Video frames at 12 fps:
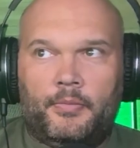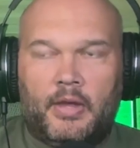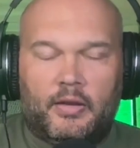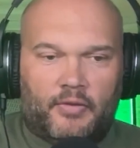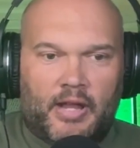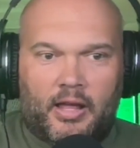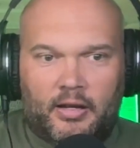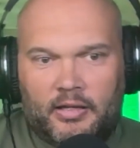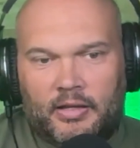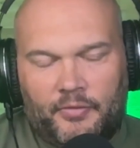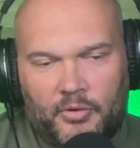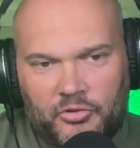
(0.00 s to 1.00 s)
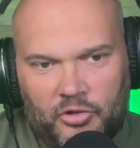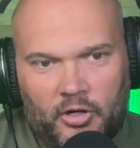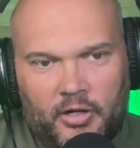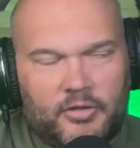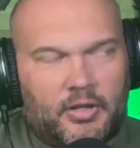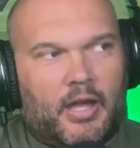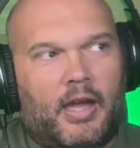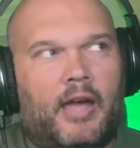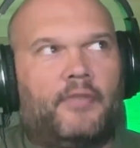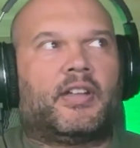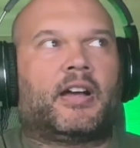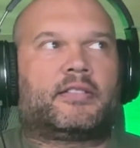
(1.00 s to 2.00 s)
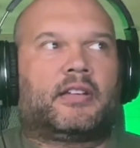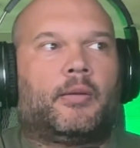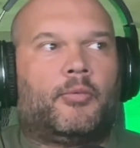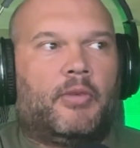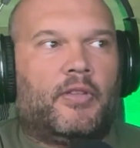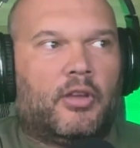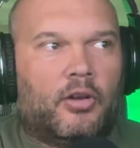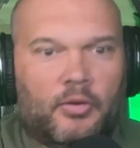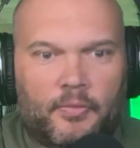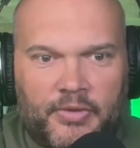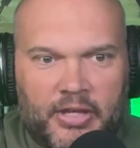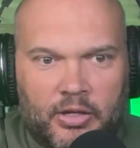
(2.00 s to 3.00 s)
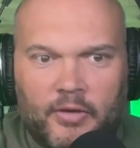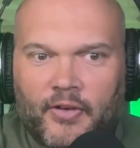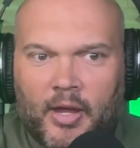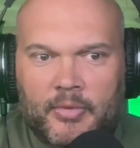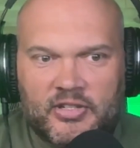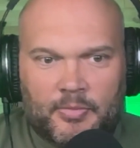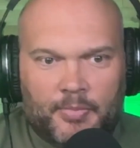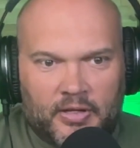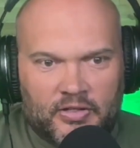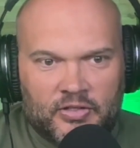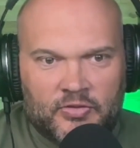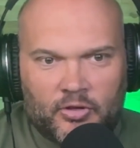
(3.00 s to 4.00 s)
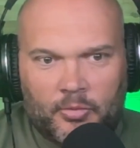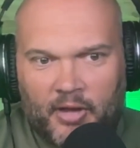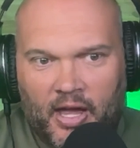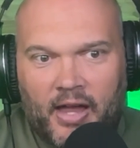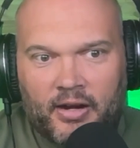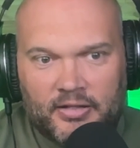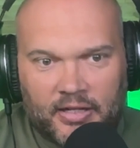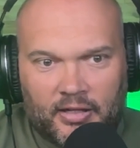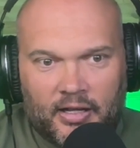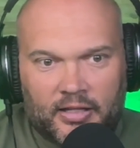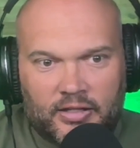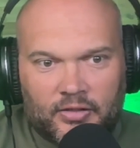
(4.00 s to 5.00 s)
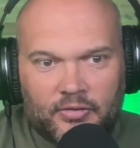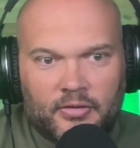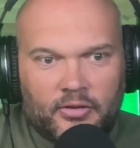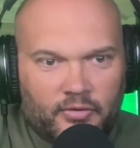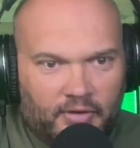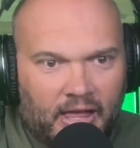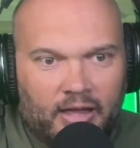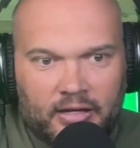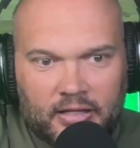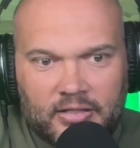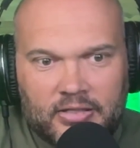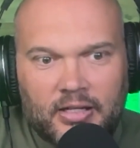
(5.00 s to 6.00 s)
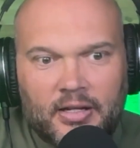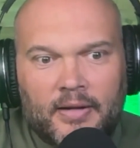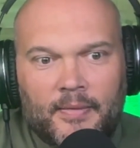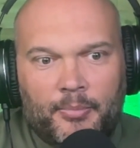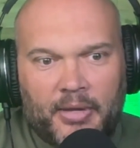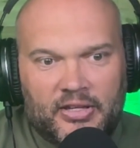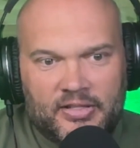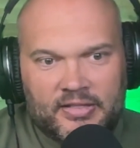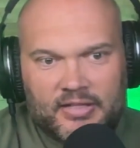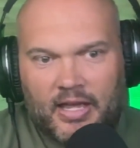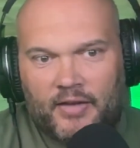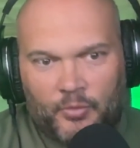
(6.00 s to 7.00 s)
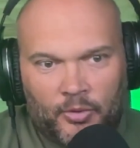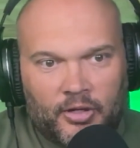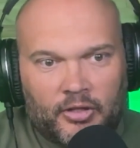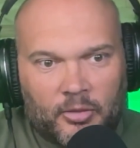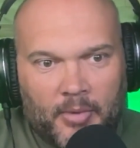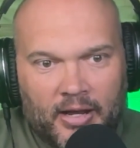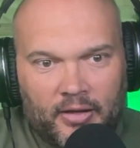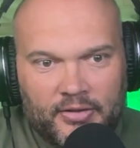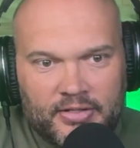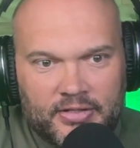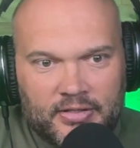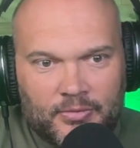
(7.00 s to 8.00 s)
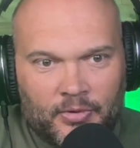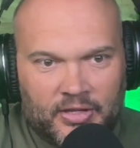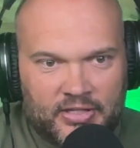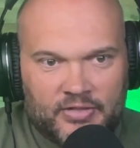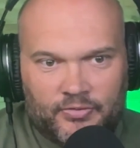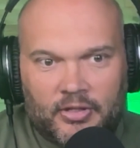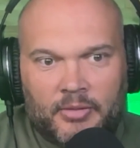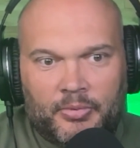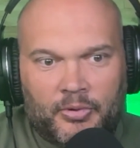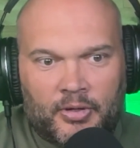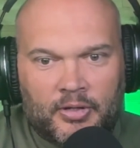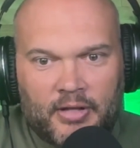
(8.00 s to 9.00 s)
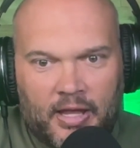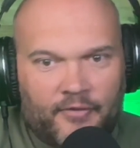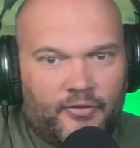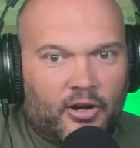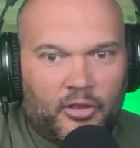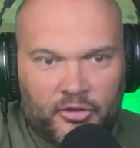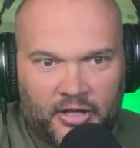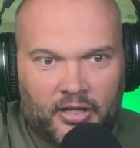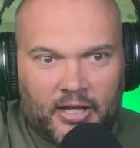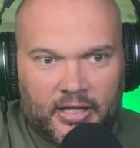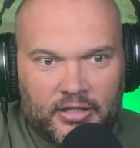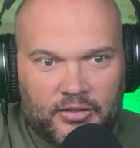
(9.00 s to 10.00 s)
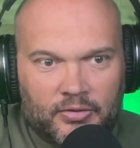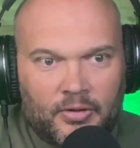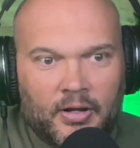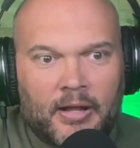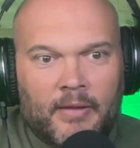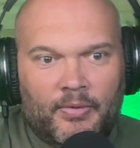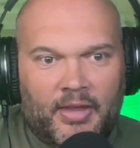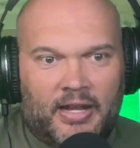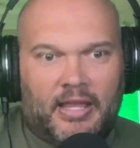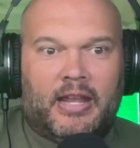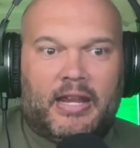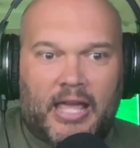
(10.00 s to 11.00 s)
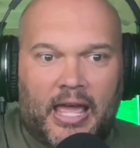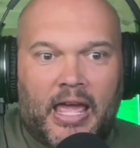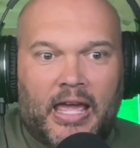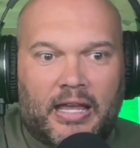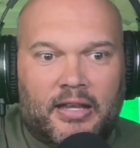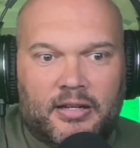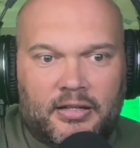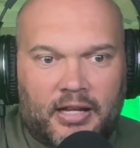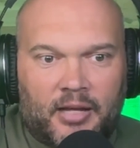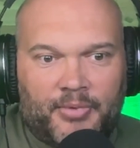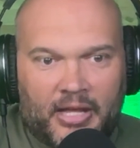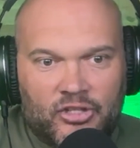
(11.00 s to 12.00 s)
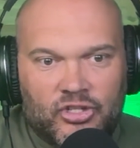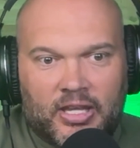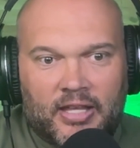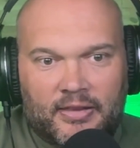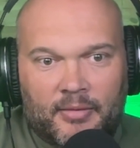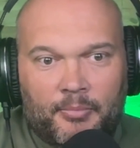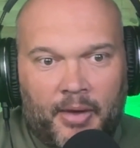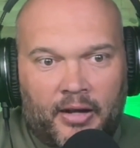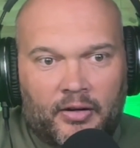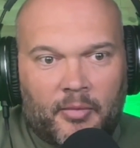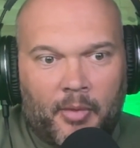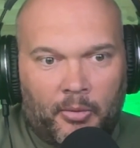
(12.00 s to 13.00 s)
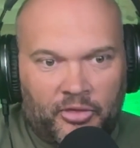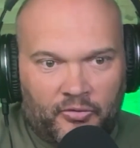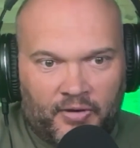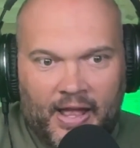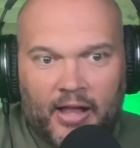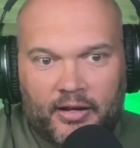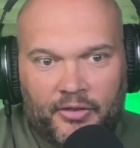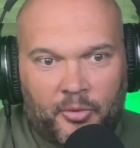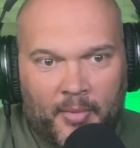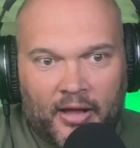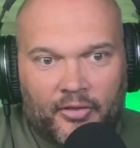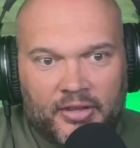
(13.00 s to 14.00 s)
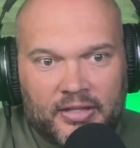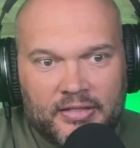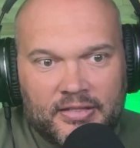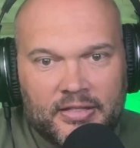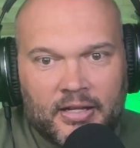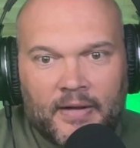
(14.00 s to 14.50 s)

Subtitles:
In reality, everyone was arguing. I have docs that come to me and they go, "Can you find me some patients with a little bit higher dental IQ?" The reality is, patients that have work in their mouths, where this is really important, have very low dental IQ, and any aid to help educate them better about what the reality of their mouth is